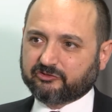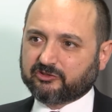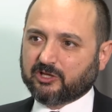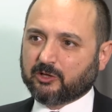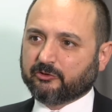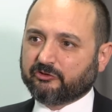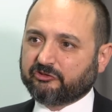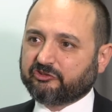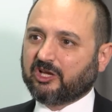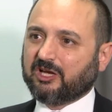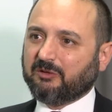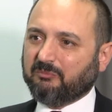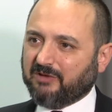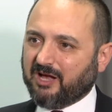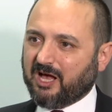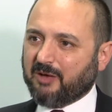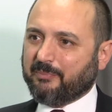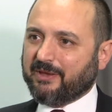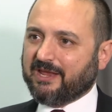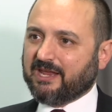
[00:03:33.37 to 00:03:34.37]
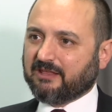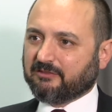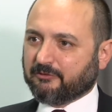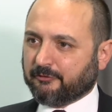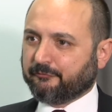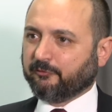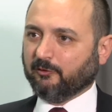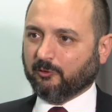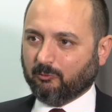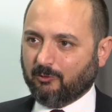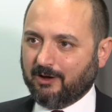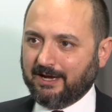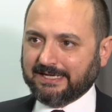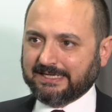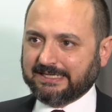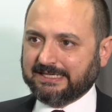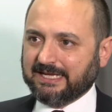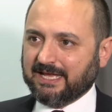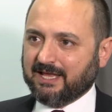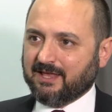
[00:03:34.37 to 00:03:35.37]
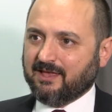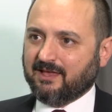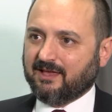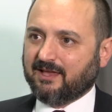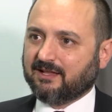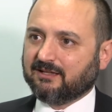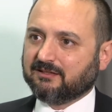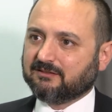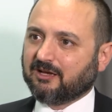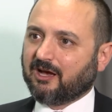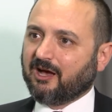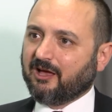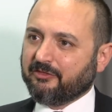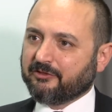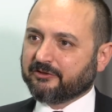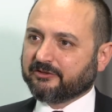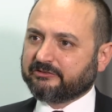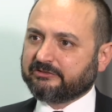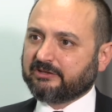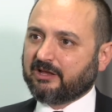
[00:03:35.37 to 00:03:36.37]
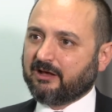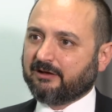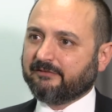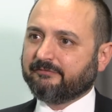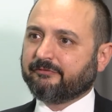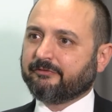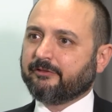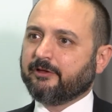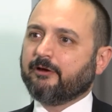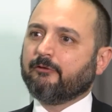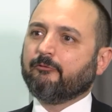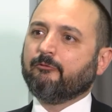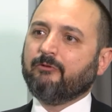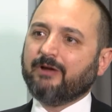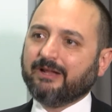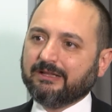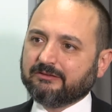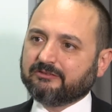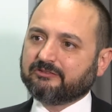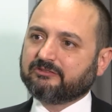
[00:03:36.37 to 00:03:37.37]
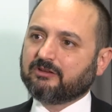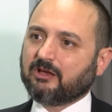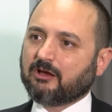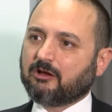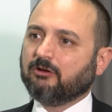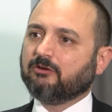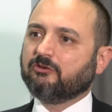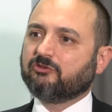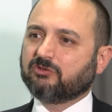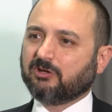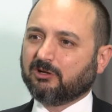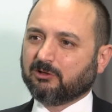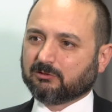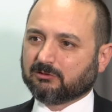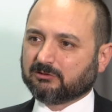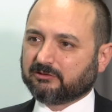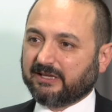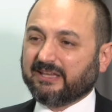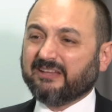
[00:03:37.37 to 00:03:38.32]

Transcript: So some are paying the full whack and others have their rents controlled.